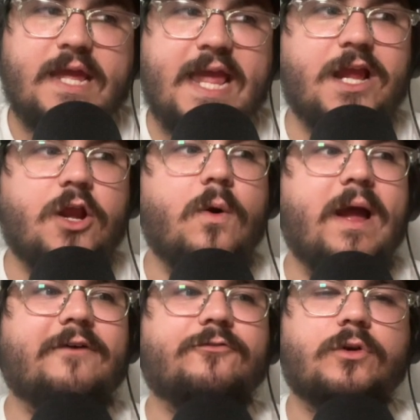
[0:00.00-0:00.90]
and go
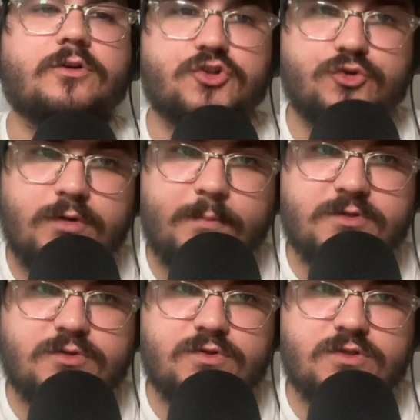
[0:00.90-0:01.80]
after a true number
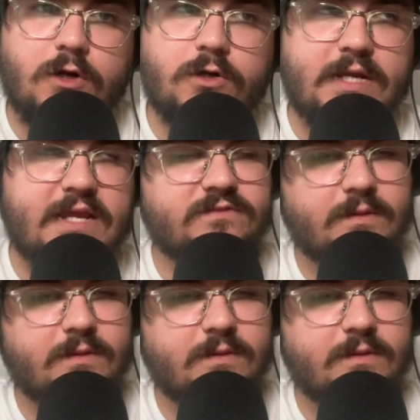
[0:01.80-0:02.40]
2 starter if